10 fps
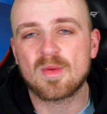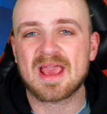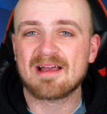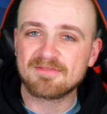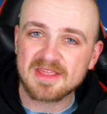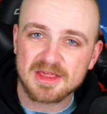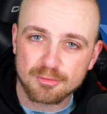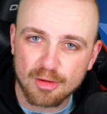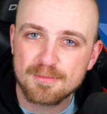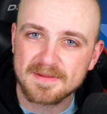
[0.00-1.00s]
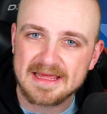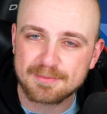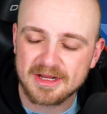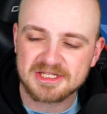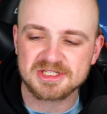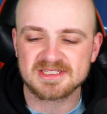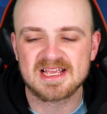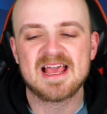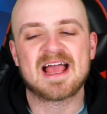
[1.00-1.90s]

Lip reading: we have the Europa League predictions